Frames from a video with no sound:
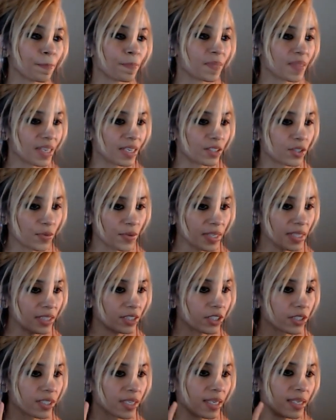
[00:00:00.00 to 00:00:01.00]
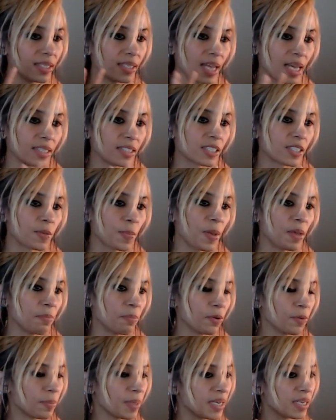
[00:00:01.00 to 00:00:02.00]
it's really just condensed
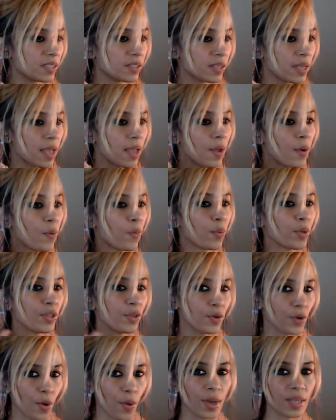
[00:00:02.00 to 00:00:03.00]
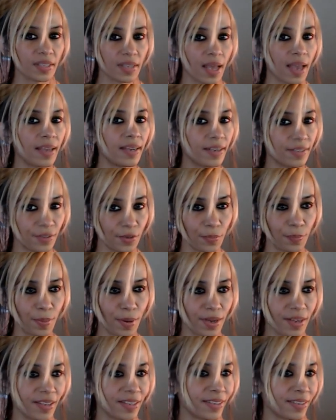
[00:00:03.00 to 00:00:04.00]
people because when you go online and you
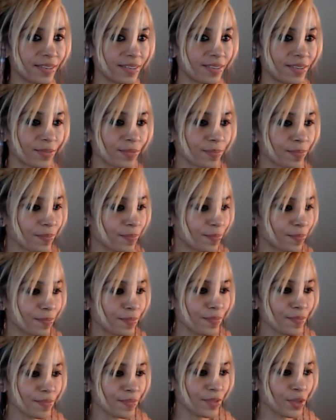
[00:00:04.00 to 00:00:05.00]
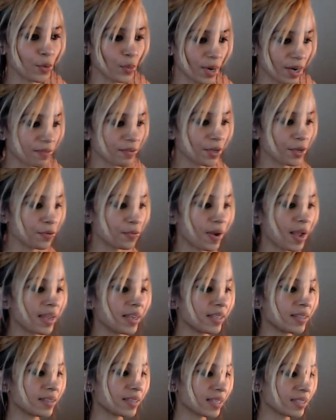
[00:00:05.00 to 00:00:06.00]
put whatever you
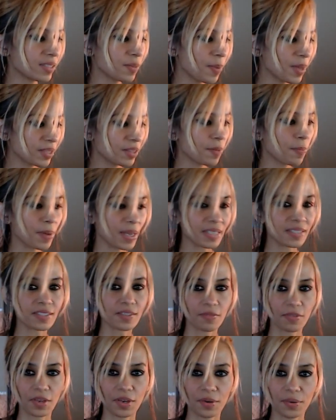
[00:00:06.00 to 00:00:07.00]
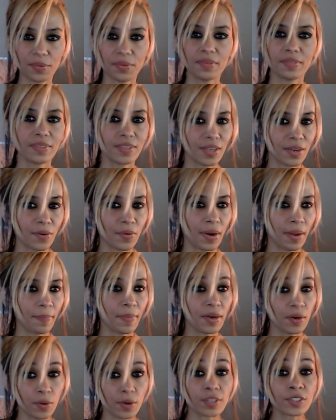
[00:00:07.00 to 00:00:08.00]
write, that's about the best of you. You know what I
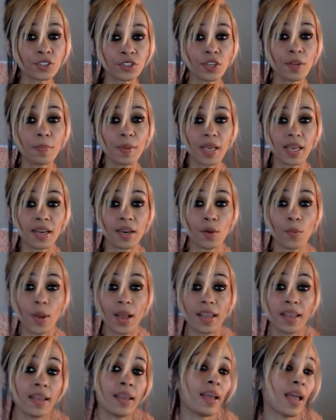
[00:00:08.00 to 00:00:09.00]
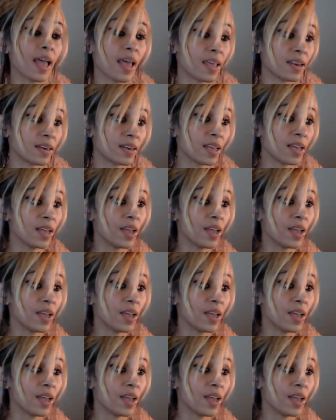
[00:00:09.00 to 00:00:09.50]
mean? Or it should be anyway. And